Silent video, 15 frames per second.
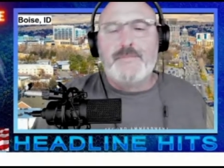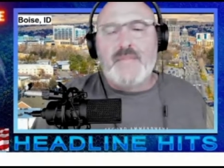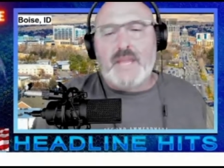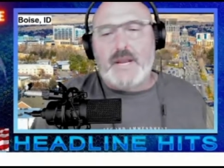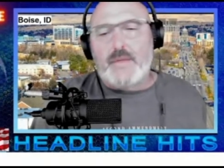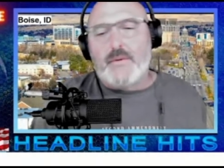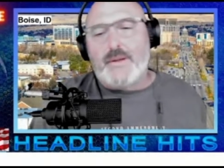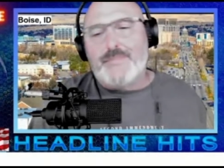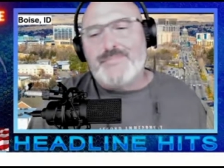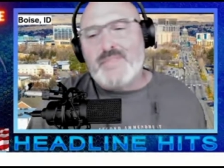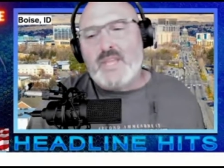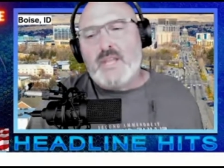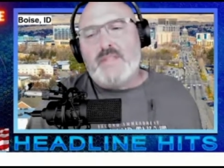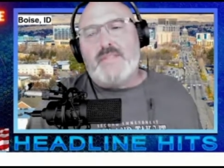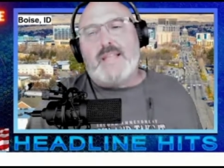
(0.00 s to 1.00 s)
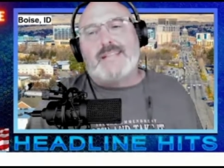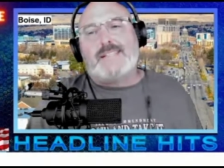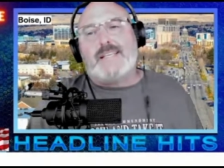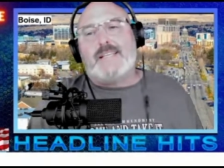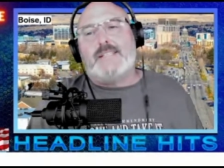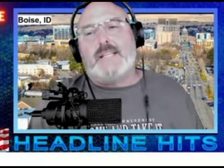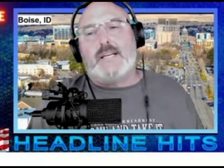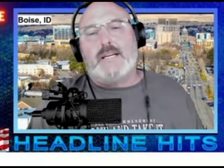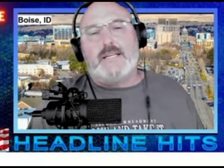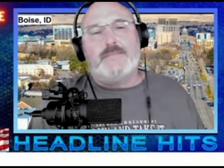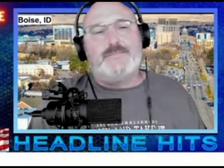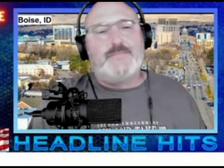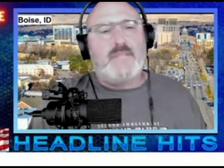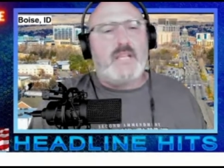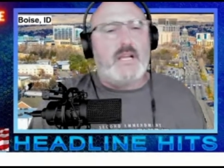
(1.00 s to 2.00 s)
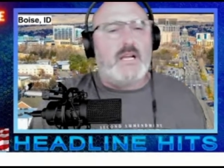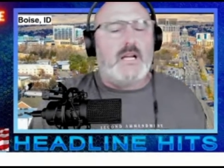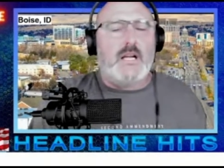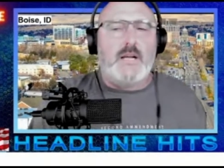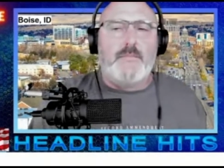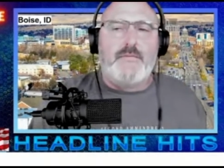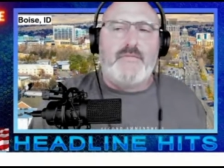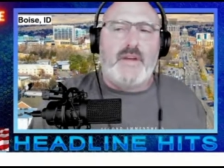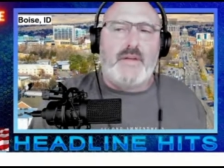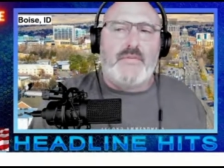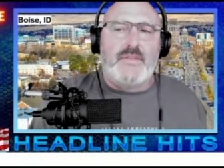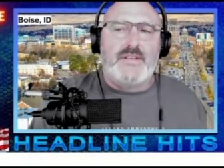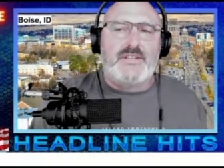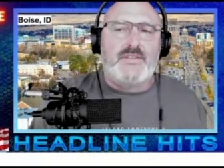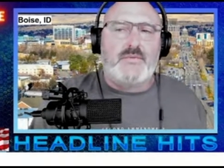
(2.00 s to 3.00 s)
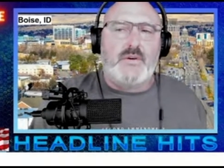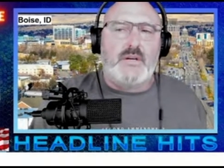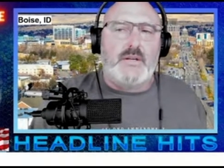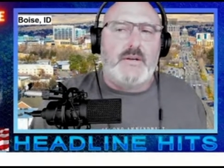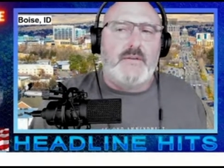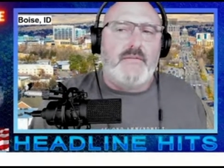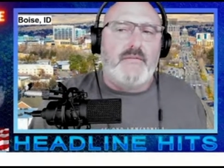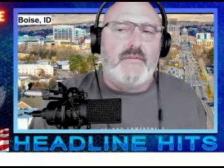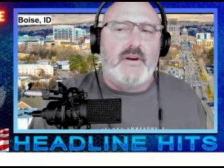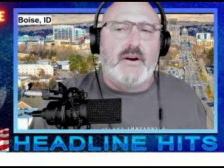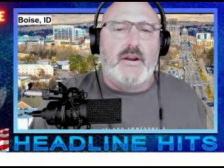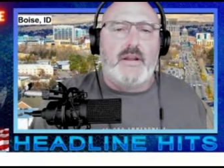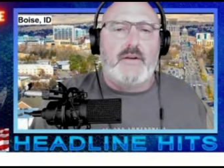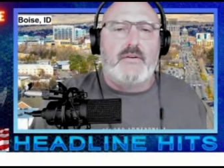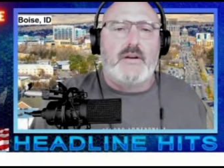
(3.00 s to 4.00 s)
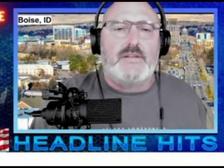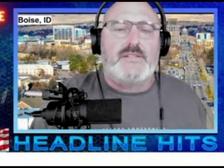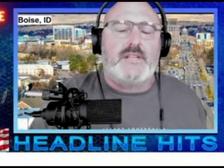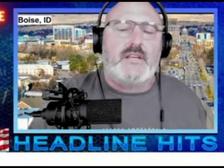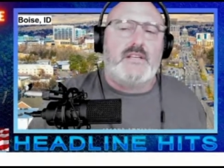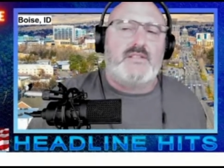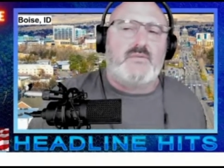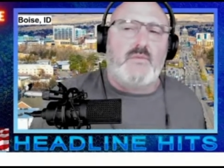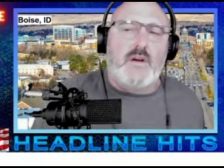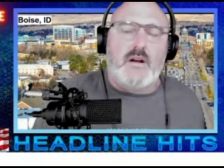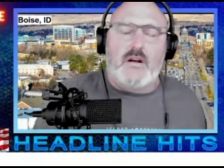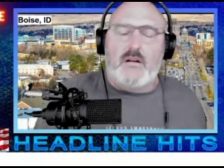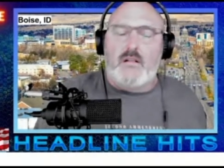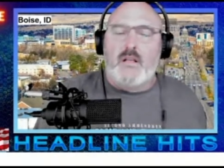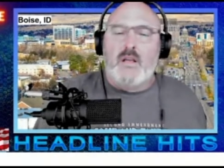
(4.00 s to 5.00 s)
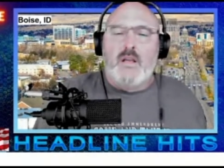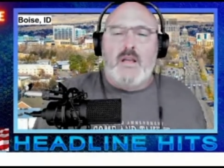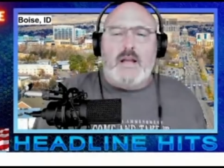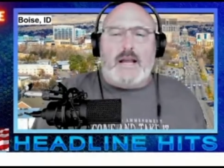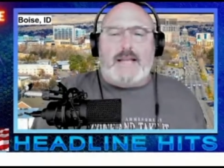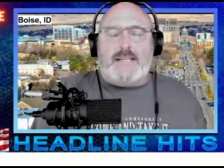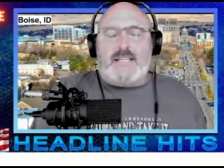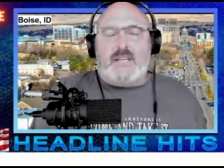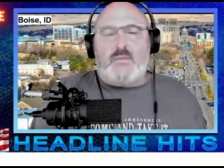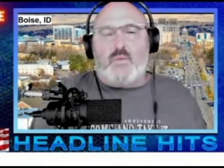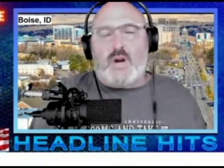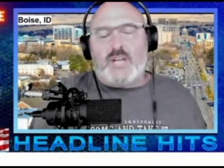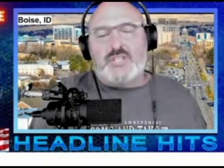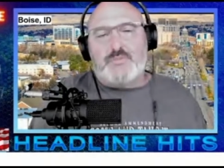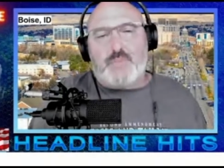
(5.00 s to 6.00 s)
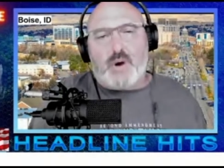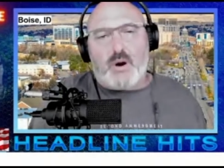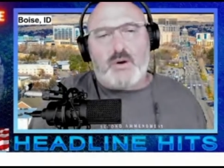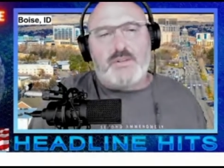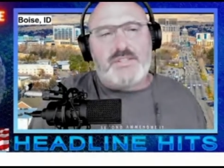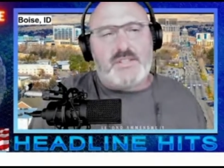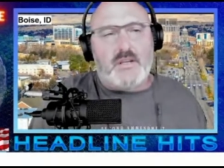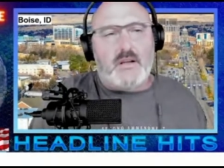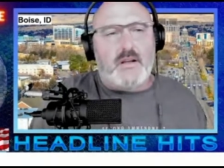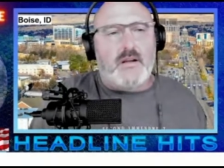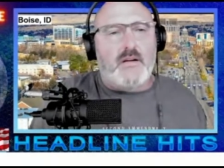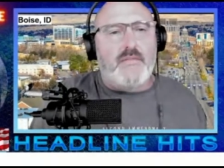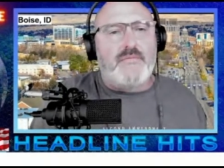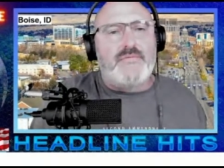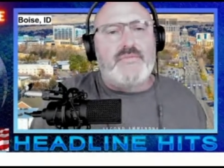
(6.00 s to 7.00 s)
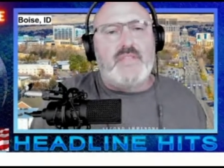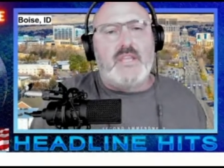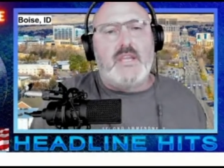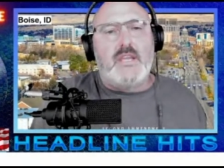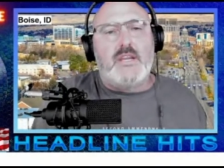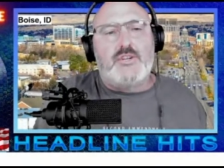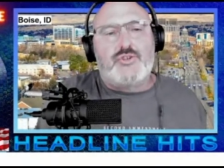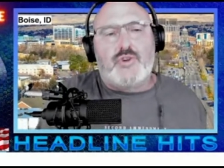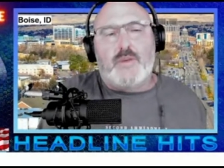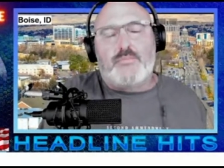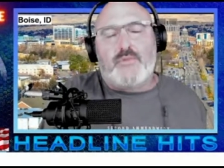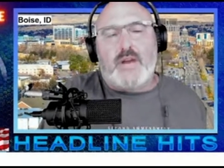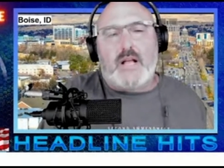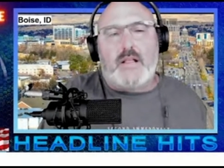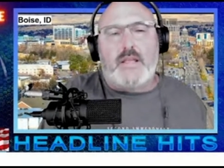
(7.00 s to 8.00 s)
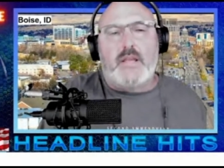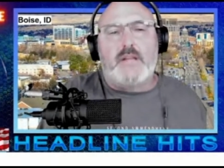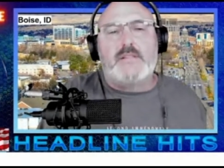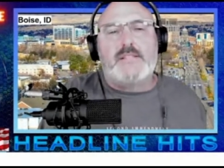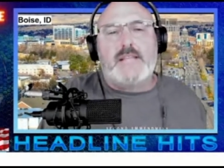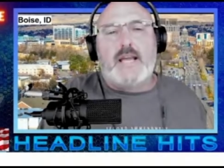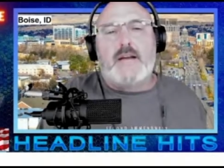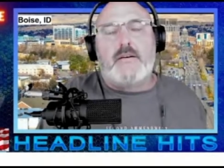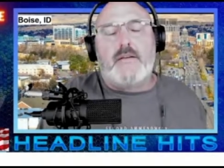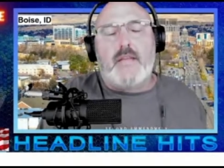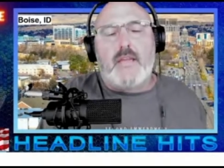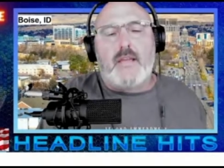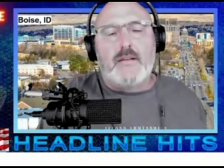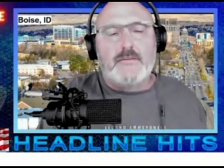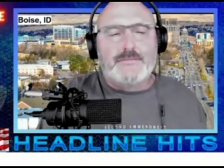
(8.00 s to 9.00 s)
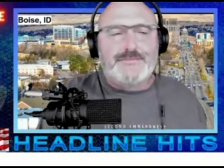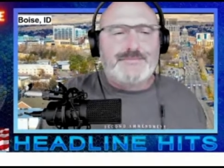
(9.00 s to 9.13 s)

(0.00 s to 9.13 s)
Anyway, next headline. Found this one very interesting as well. I did watch parts of the Trump rally on Saturday.